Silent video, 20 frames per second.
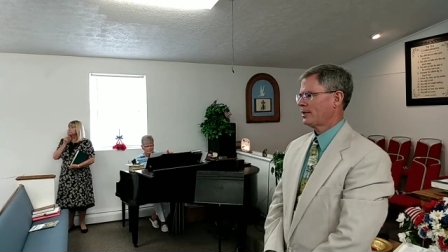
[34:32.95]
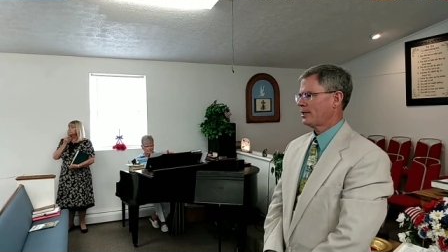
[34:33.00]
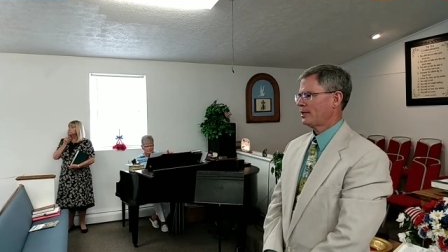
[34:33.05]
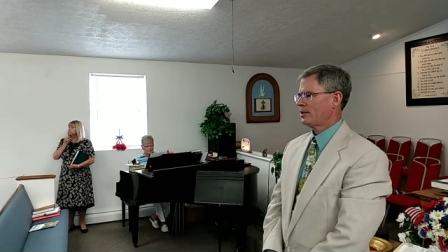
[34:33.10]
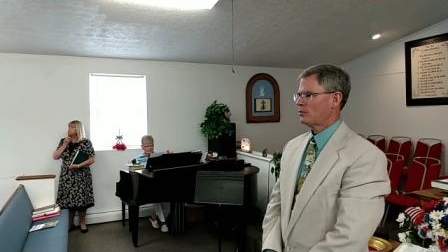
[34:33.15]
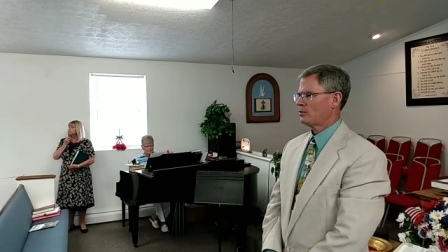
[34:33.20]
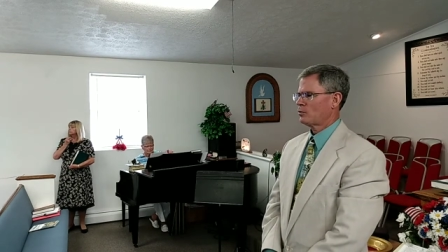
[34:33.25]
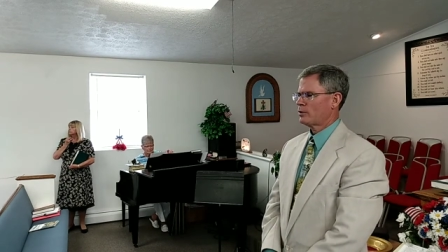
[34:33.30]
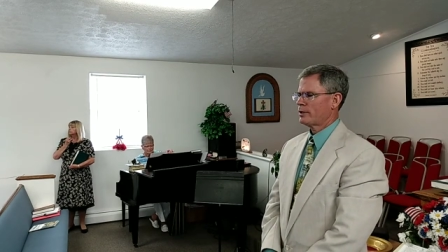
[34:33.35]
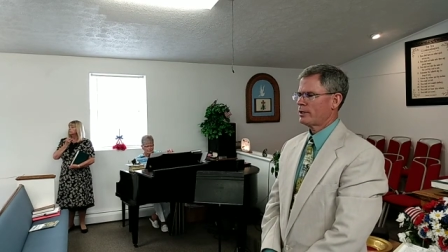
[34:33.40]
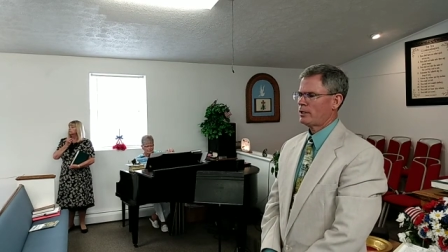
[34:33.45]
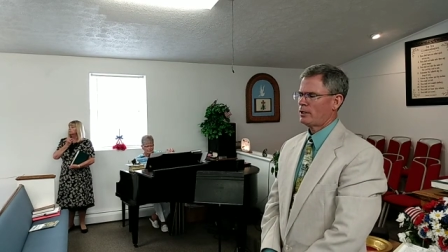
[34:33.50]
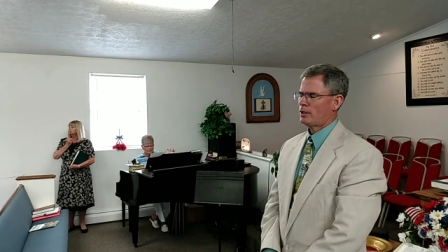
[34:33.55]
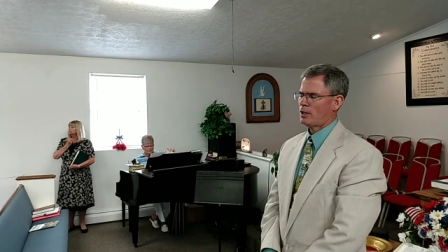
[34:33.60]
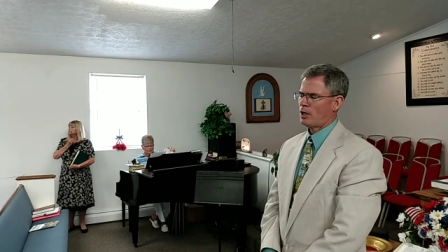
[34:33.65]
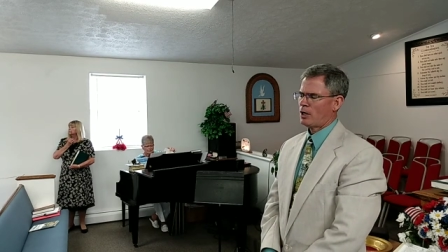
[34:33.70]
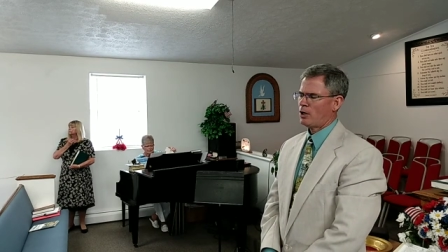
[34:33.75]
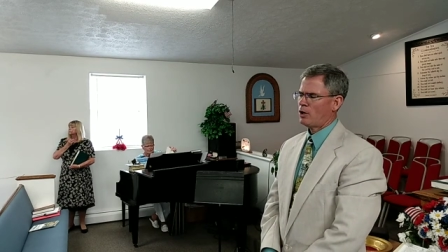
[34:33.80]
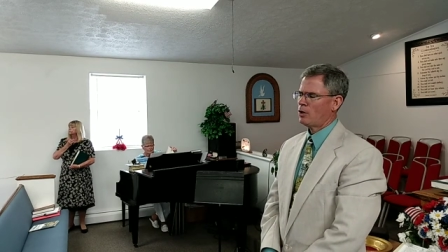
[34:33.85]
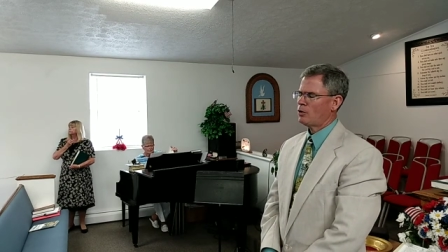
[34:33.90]
and
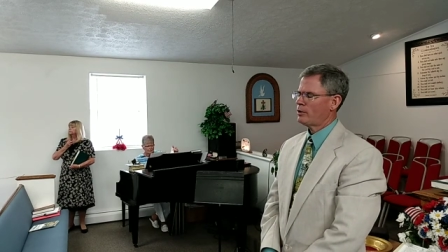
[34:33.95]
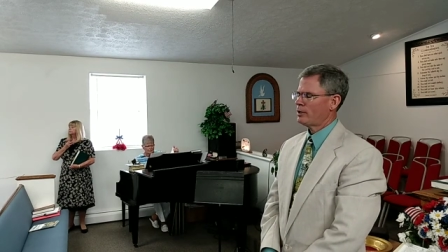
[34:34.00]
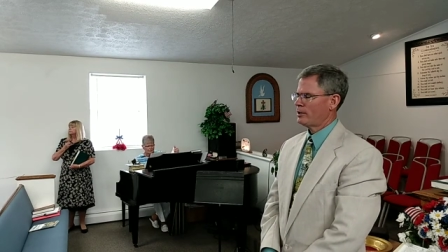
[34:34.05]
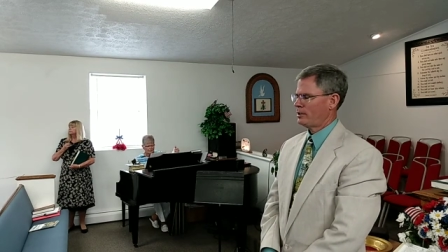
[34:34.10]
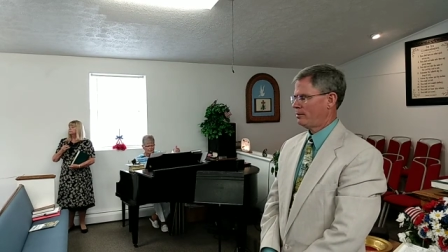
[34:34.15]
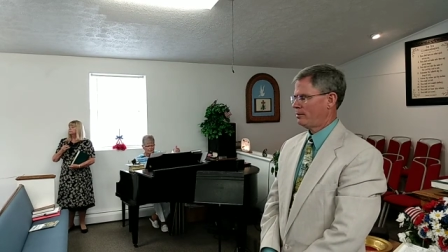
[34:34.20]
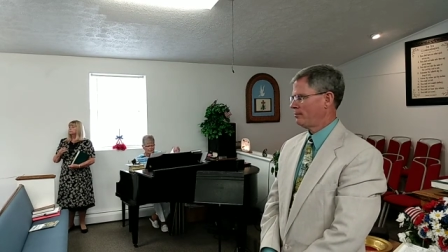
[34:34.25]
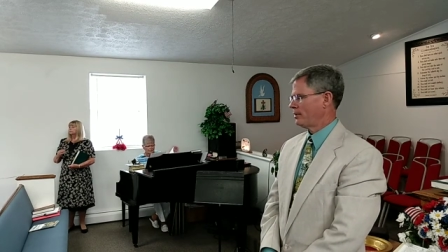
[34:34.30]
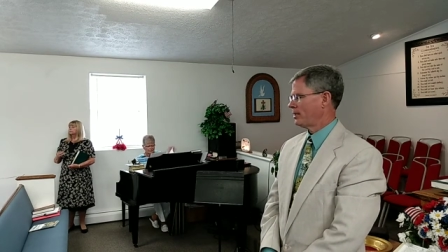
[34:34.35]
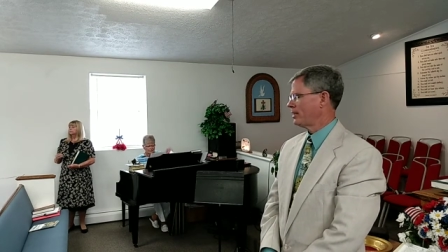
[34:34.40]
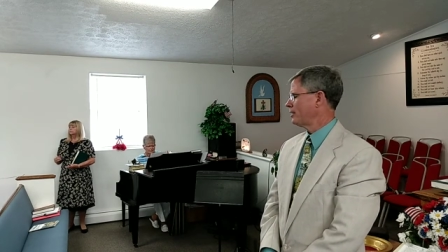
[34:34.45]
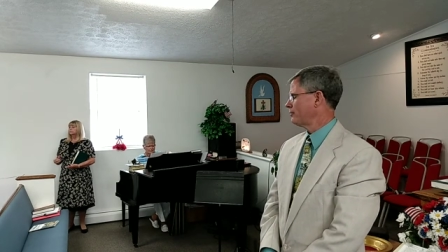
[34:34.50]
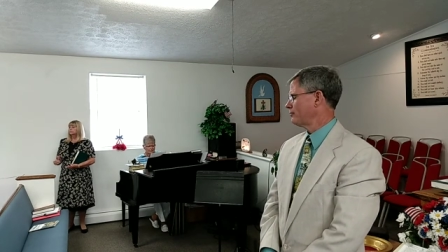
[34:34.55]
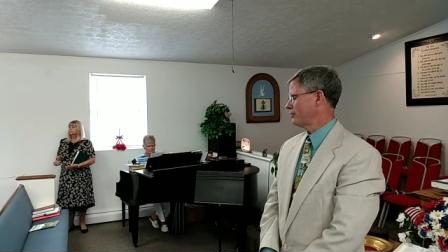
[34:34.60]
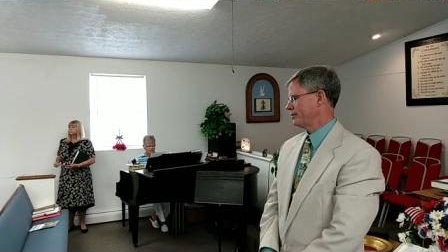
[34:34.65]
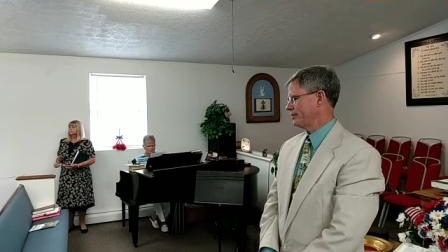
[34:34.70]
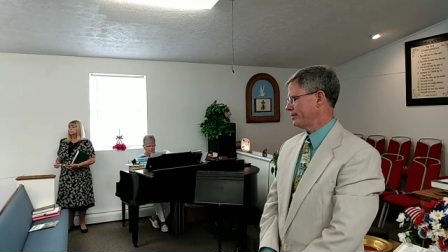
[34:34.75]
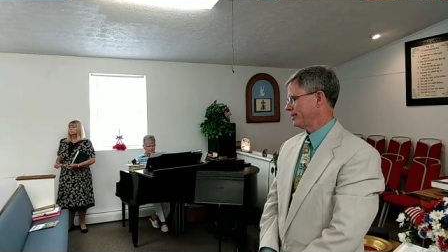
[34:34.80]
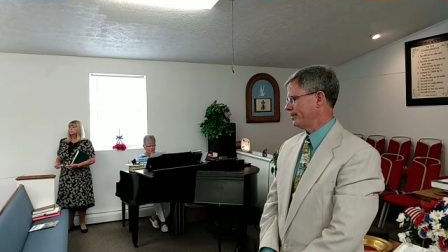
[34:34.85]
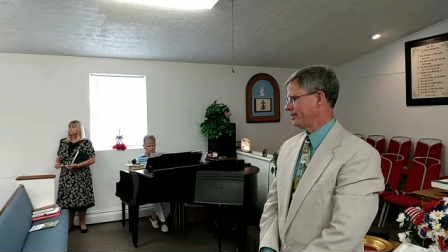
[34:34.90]
we owe Him
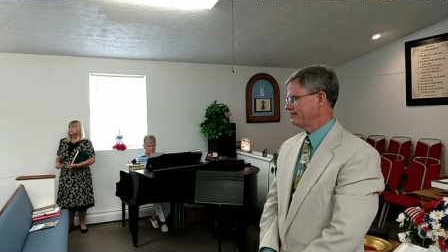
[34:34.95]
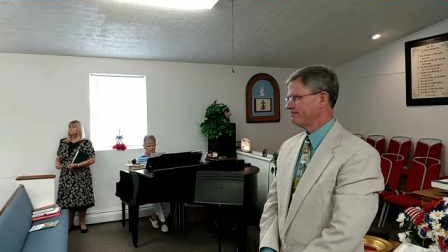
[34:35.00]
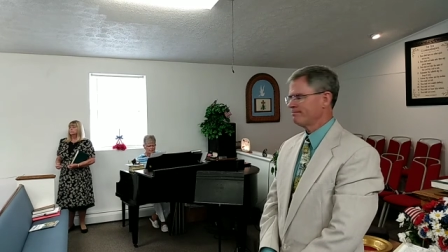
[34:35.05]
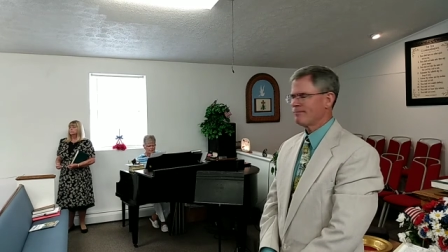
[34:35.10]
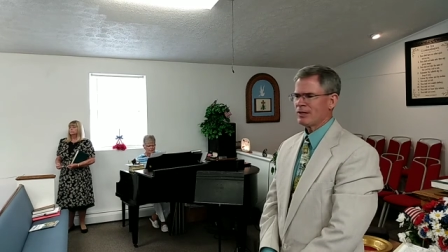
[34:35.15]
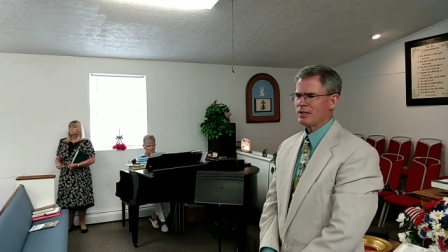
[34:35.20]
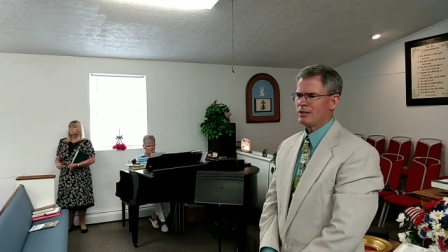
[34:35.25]
everything.